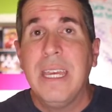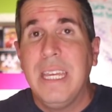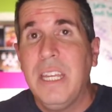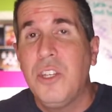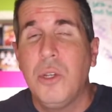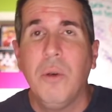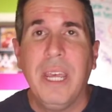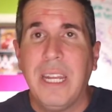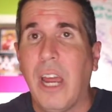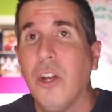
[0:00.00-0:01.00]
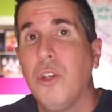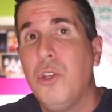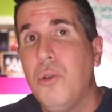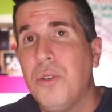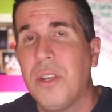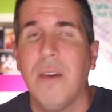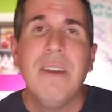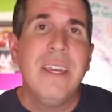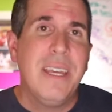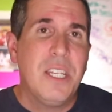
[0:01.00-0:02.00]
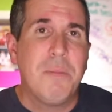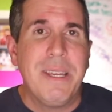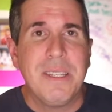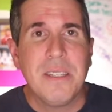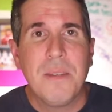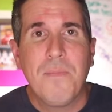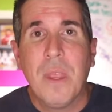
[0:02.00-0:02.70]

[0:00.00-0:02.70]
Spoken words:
into and higher use of its spaces.